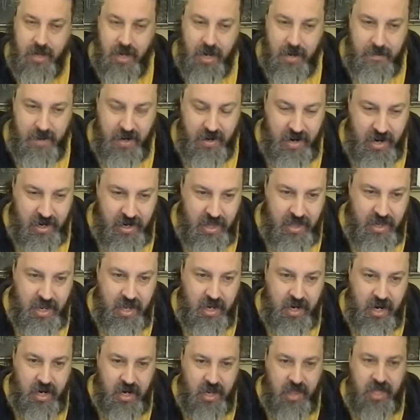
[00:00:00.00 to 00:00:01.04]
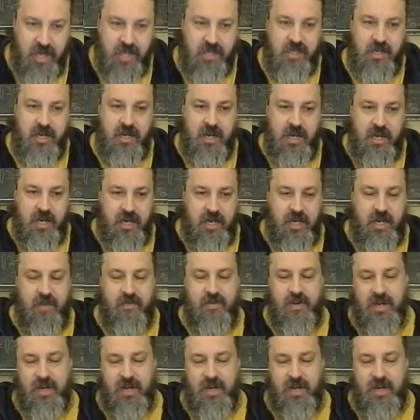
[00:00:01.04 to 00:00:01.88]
I mean, and the thing is, if you